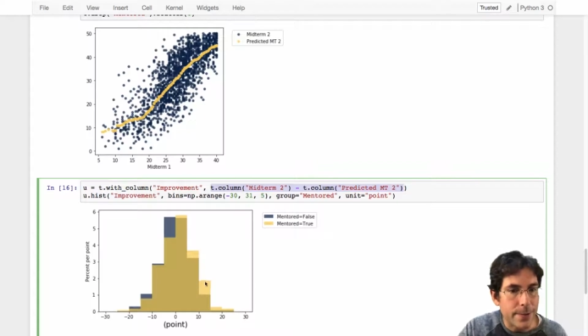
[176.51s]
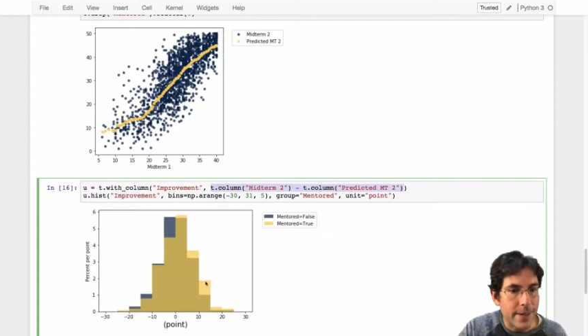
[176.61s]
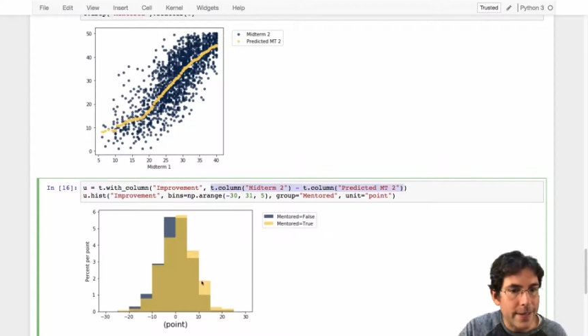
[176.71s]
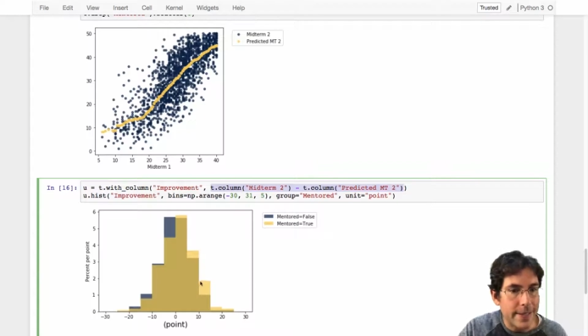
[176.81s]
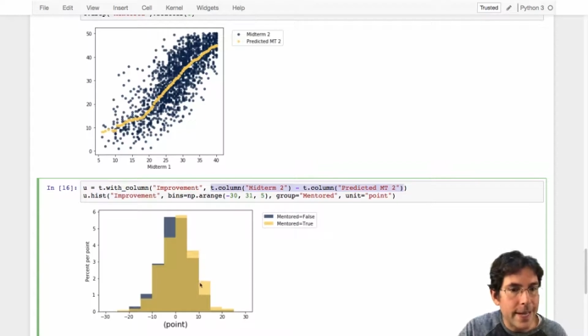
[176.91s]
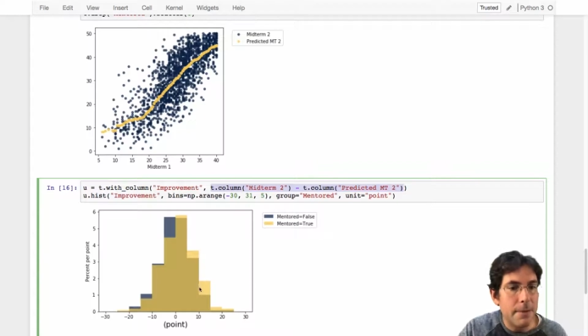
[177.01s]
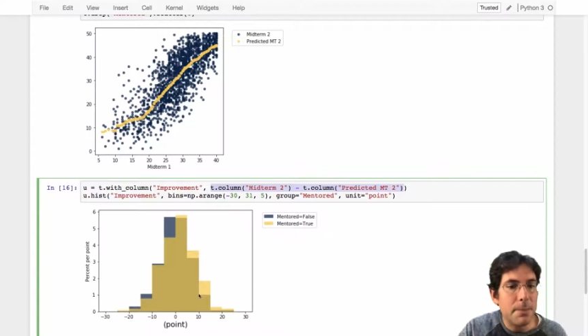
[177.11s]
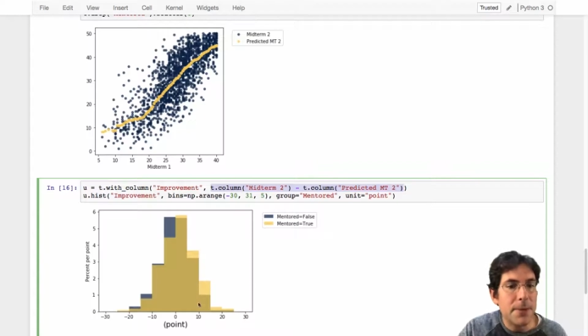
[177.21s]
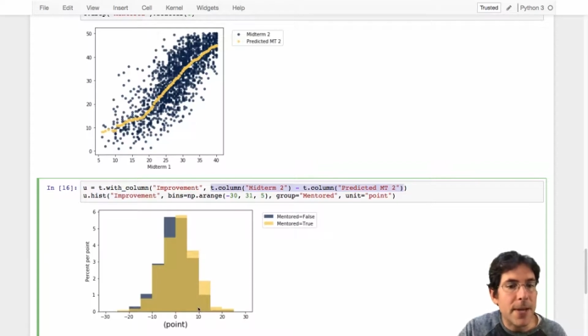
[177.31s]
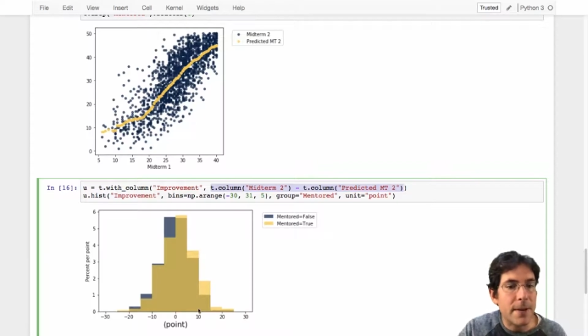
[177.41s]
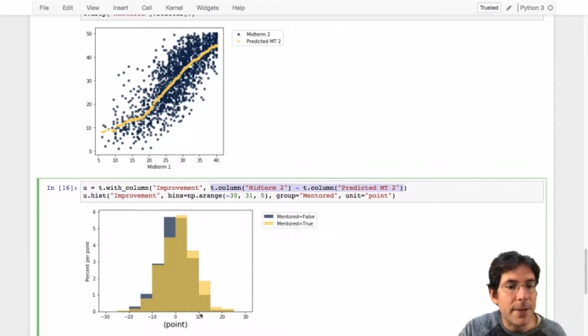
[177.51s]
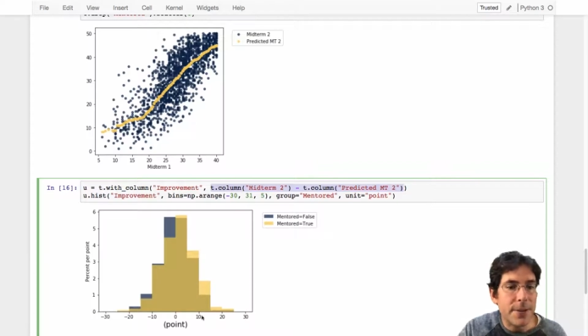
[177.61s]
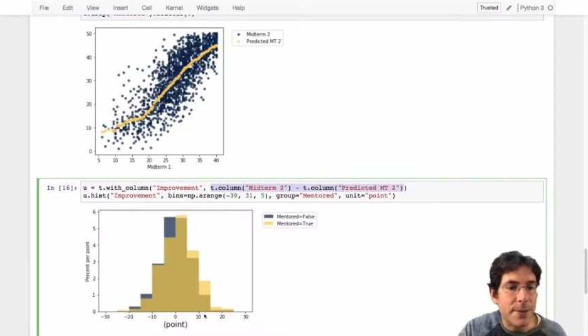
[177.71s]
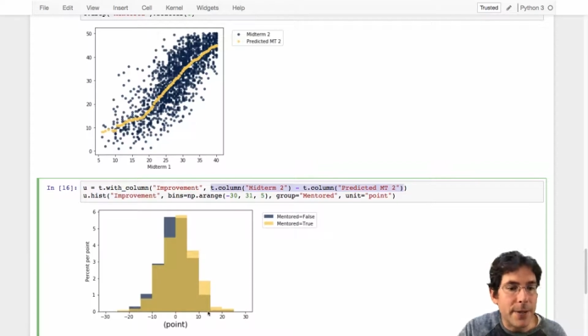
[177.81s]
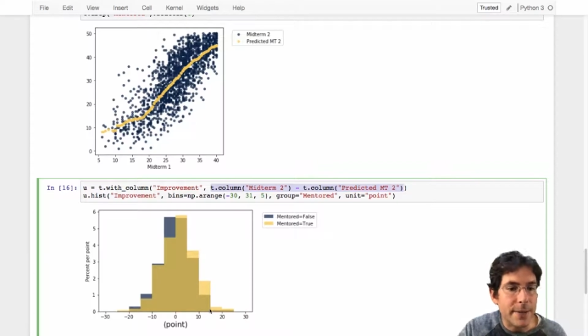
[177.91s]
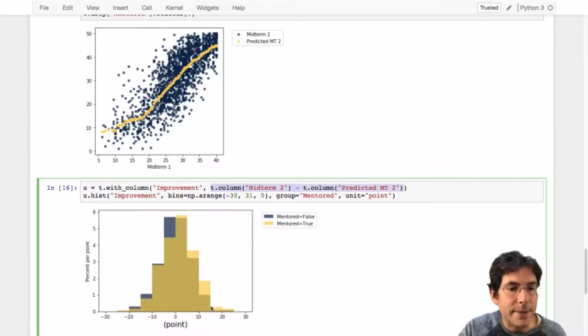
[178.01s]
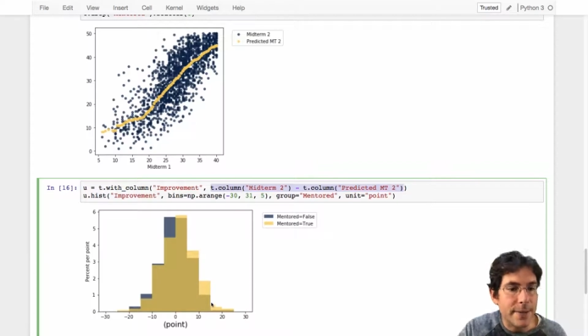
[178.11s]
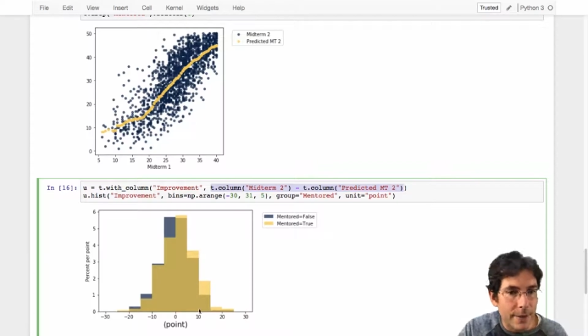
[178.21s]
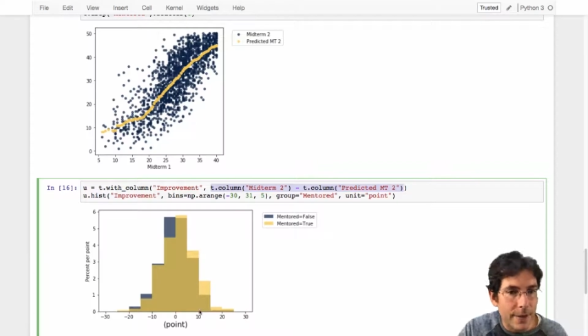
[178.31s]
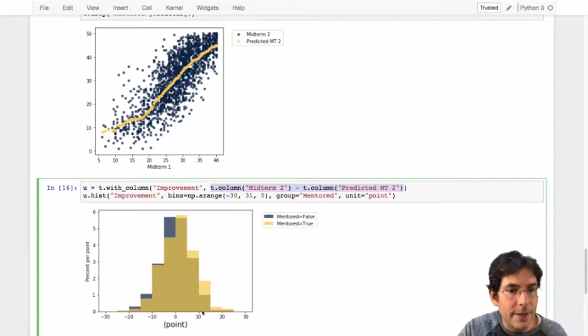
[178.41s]
so that's 10% of the
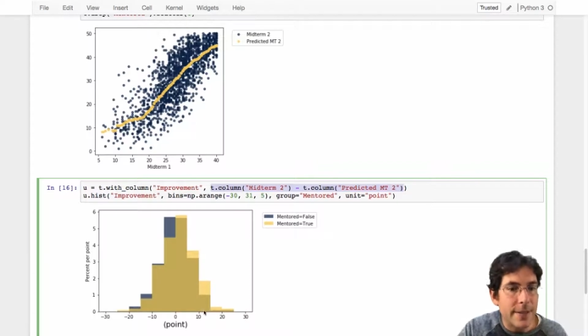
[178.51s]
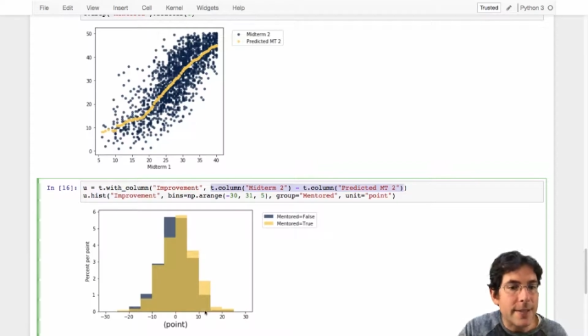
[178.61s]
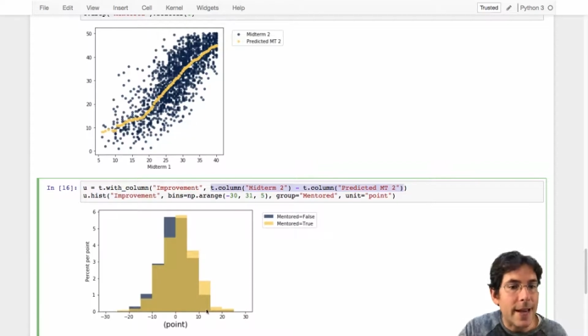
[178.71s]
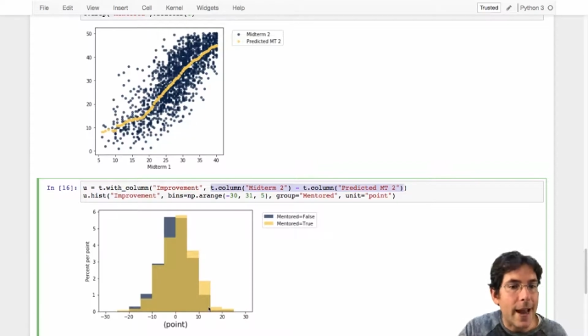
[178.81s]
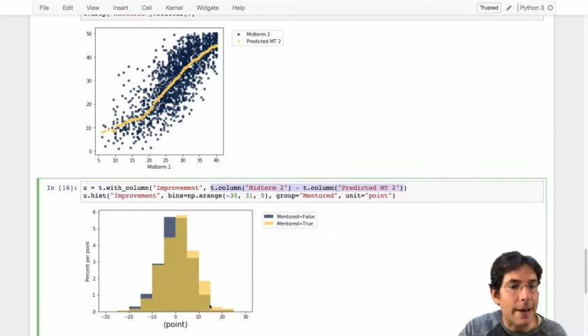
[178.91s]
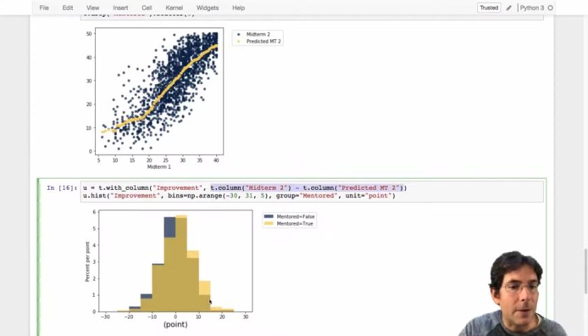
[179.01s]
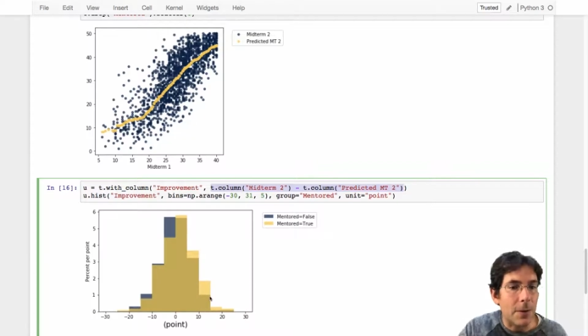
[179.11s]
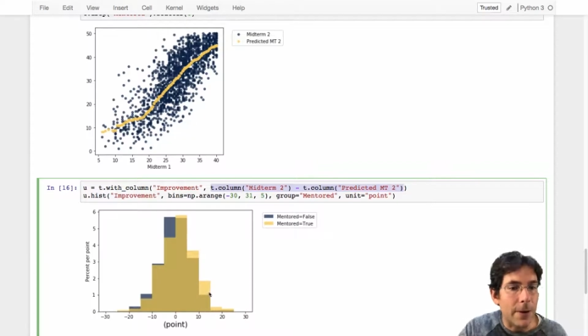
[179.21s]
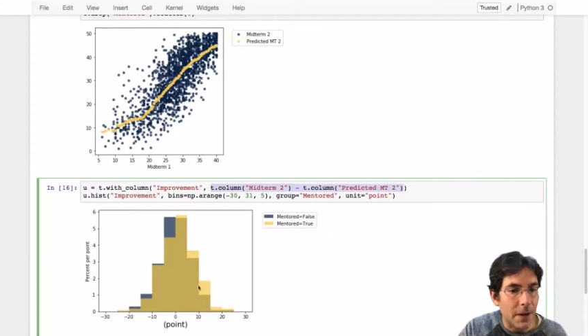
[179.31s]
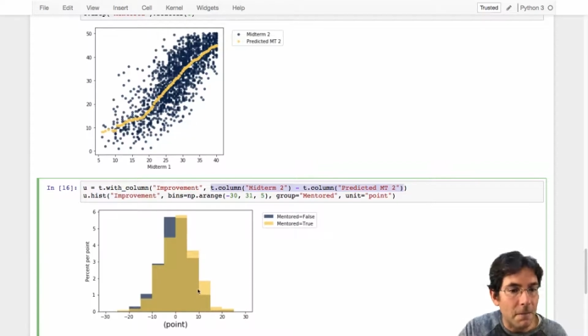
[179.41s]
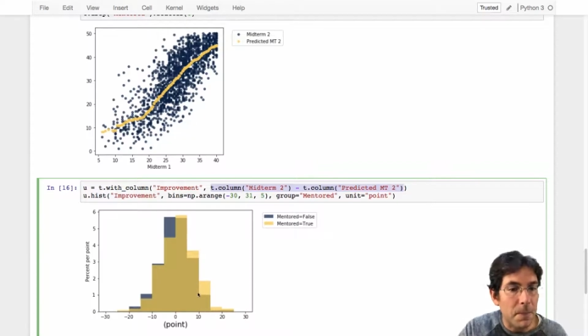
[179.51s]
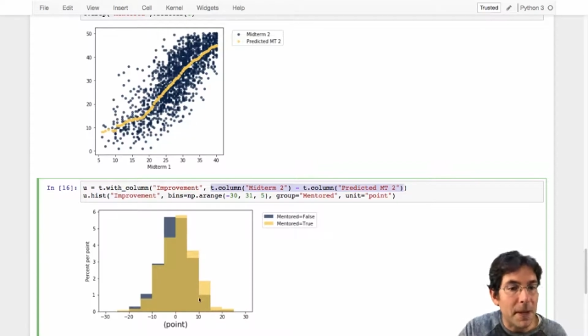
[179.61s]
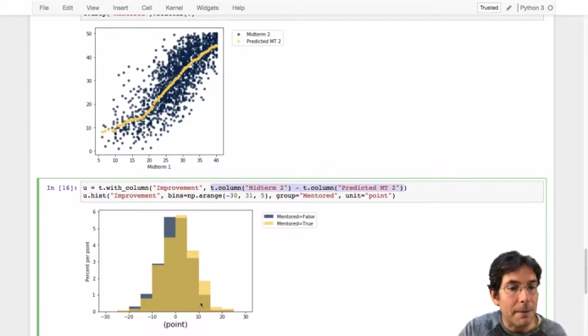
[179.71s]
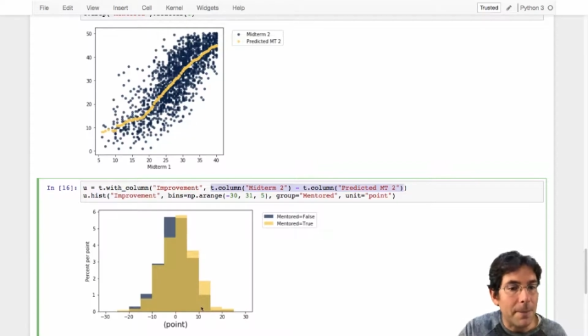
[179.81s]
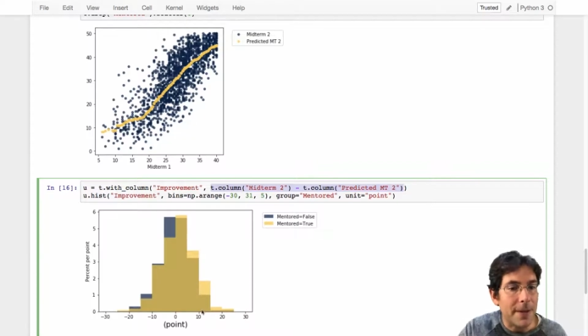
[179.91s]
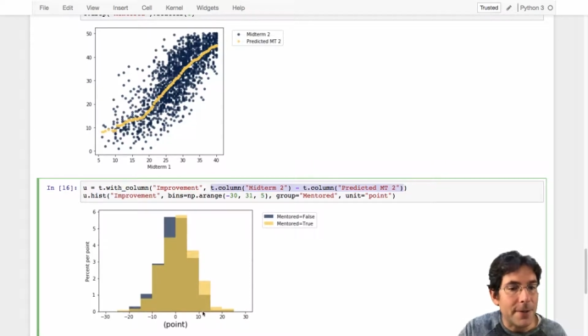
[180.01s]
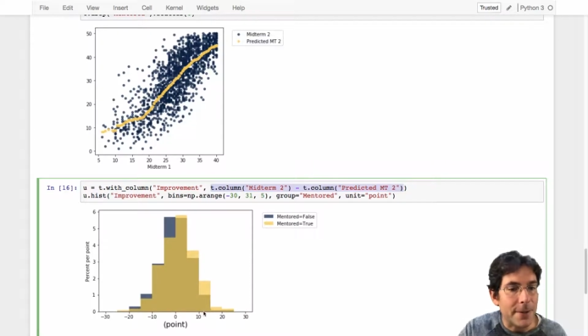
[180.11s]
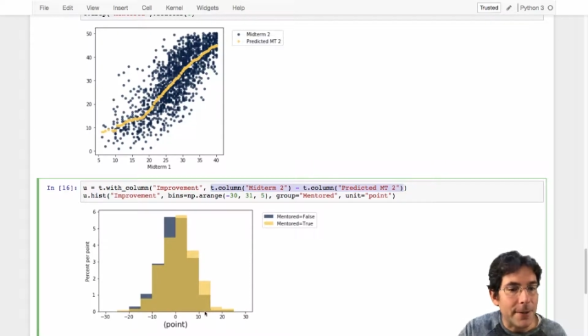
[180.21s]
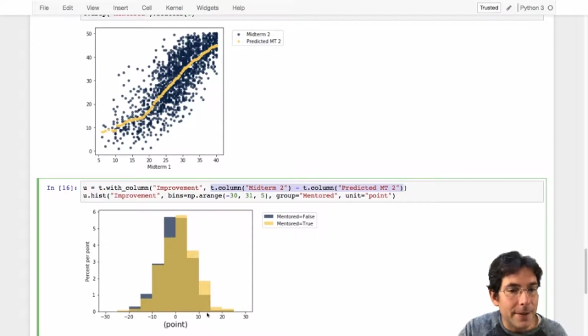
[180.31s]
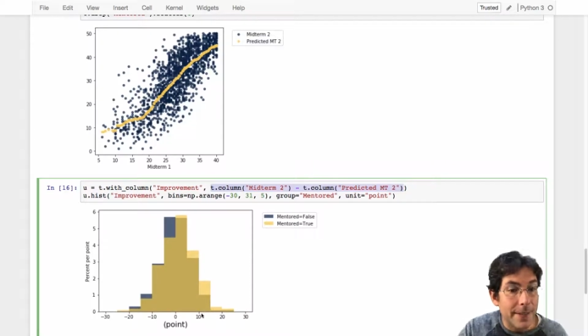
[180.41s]
students in this category of being
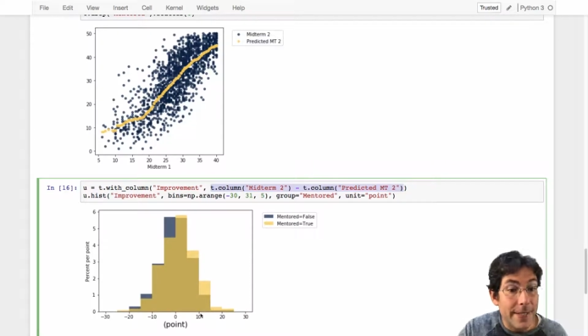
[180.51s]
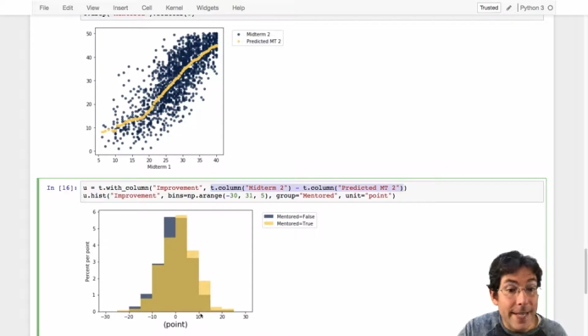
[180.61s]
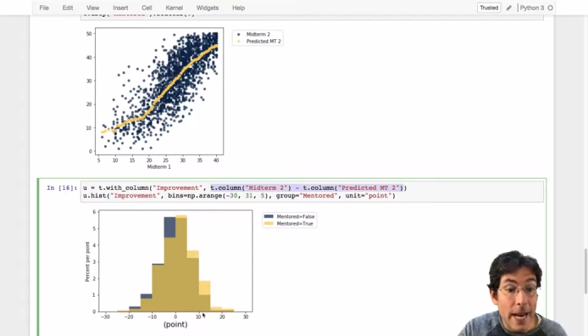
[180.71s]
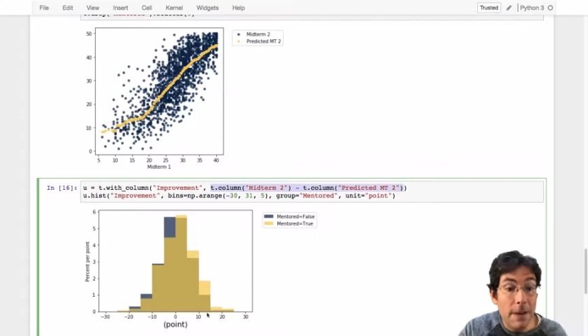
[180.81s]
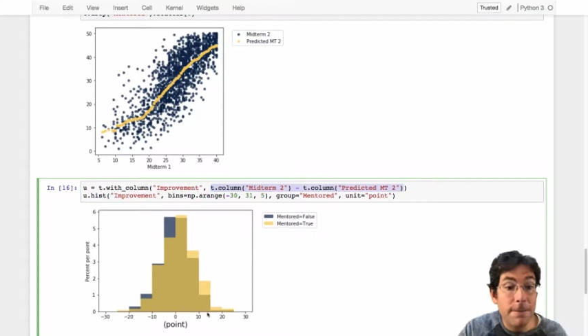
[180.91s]
mentored did 10 to